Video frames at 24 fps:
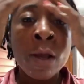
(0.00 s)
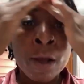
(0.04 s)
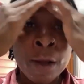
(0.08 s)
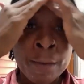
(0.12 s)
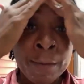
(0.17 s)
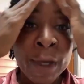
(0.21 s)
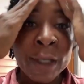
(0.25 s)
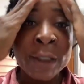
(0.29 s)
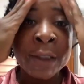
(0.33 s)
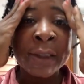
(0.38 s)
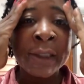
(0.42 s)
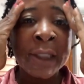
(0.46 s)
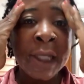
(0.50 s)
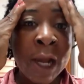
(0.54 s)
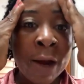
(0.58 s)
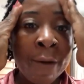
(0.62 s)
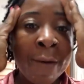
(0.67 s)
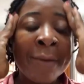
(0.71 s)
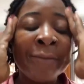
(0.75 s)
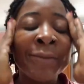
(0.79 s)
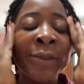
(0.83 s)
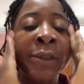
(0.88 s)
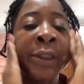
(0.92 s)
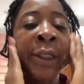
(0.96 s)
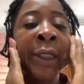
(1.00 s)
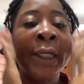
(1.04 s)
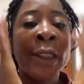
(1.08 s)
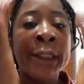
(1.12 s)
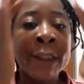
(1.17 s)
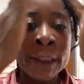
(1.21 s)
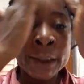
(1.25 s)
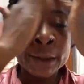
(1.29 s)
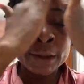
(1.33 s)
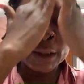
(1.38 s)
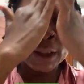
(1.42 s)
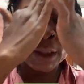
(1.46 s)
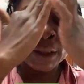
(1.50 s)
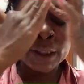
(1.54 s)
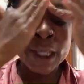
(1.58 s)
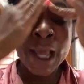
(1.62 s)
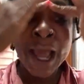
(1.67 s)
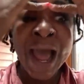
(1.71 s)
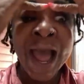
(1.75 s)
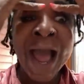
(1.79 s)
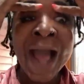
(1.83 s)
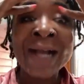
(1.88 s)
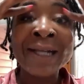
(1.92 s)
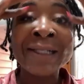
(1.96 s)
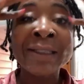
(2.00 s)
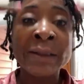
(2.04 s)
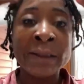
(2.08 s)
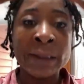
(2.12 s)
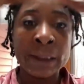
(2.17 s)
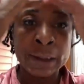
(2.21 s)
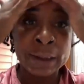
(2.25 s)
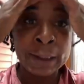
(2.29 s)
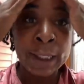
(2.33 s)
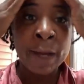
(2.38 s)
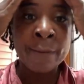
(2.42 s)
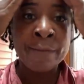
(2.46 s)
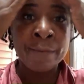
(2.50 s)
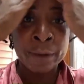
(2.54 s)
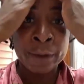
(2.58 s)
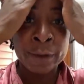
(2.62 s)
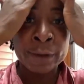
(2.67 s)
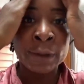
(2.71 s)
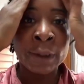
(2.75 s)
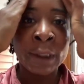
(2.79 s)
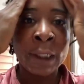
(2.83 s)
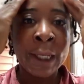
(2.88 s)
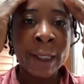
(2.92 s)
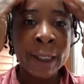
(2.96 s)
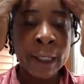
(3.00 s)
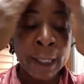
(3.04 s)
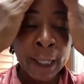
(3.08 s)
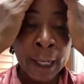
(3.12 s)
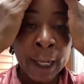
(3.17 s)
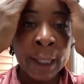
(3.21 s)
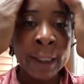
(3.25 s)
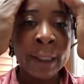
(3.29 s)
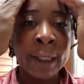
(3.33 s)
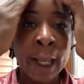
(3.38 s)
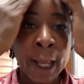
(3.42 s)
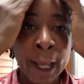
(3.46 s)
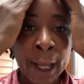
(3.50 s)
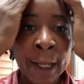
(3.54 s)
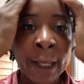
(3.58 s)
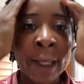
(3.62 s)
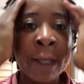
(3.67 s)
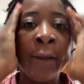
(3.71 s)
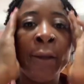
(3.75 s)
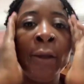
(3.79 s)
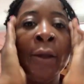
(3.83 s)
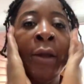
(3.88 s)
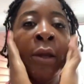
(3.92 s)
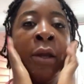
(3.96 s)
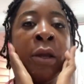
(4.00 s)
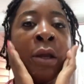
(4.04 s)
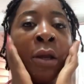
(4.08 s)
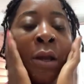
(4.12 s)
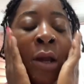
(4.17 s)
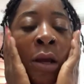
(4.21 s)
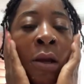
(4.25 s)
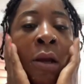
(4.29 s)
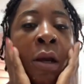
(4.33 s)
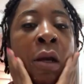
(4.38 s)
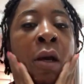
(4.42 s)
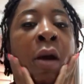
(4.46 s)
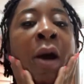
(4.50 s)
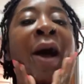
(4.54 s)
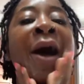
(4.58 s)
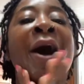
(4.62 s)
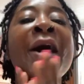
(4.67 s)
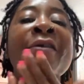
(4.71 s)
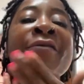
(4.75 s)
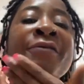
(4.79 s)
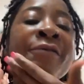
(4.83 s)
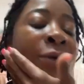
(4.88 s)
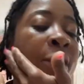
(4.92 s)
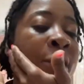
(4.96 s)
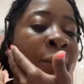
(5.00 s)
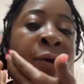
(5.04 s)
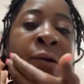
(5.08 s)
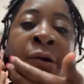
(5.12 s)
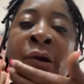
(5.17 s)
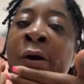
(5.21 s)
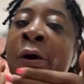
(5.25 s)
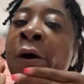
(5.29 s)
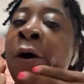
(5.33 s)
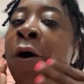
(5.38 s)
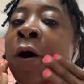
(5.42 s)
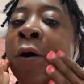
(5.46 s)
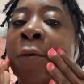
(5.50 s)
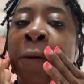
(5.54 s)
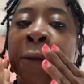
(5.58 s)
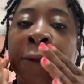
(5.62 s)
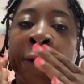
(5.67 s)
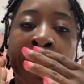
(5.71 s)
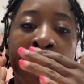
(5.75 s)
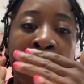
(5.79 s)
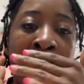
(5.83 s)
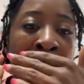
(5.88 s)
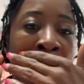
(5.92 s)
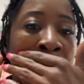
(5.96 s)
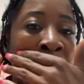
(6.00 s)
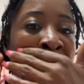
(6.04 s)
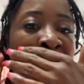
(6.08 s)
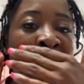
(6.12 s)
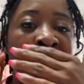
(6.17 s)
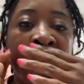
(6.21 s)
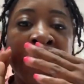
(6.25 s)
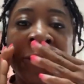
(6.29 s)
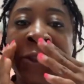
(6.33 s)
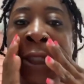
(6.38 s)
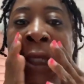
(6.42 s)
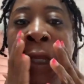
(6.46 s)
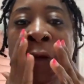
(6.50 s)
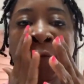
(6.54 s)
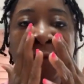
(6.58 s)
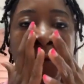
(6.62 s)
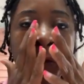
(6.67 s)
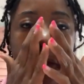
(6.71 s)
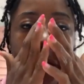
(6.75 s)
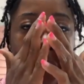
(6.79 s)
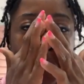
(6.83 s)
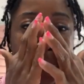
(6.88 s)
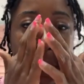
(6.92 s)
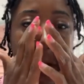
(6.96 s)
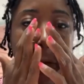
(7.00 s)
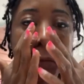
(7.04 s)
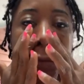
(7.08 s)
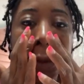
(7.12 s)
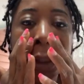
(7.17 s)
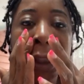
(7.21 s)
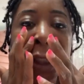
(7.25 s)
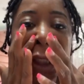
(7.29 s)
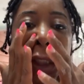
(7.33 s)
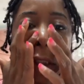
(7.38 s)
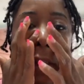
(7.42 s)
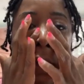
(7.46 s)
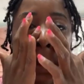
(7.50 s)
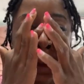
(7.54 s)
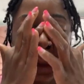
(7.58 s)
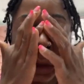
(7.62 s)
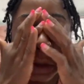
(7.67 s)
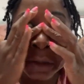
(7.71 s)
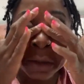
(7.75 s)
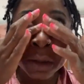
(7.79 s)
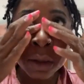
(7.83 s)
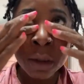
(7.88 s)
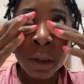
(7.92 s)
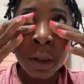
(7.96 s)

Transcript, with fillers: But you see how I'm saying it? Just asking that person, like, can I have a call with you for 10 15 minutes?